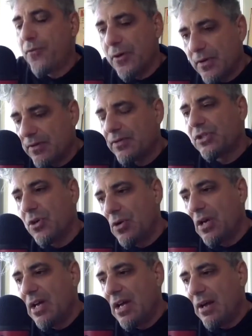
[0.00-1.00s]
so
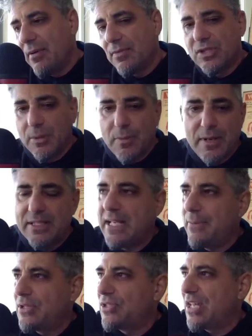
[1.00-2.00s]
some of my
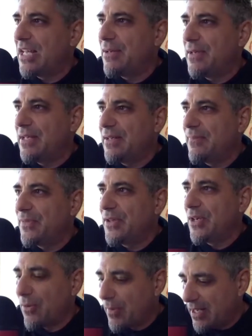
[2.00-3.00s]
team would say to me,
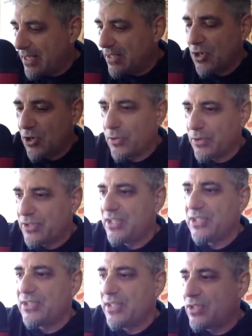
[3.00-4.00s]
my internal
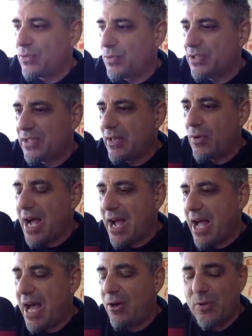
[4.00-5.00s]
assistants would say, well,
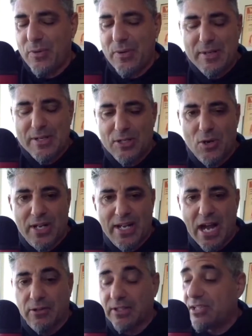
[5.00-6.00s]
what do you mean don't
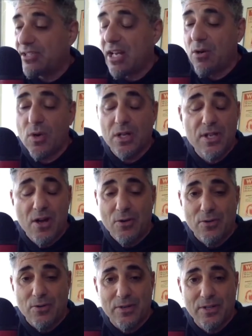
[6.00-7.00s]
count? I said, I want to
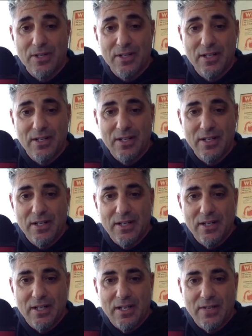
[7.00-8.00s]
know.
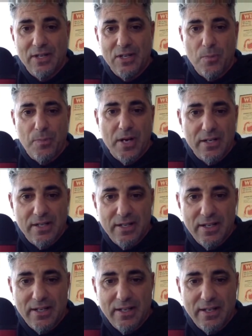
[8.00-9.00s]
And they go, but
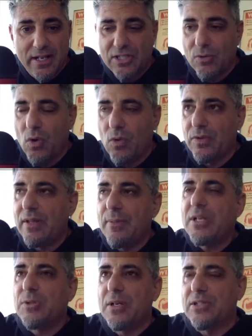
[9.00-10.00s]
I said, well, let me
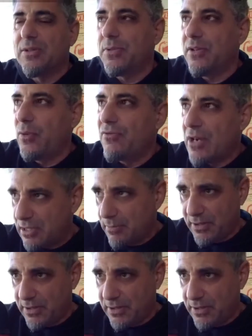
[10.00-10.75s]
explain something. If we raise $1 million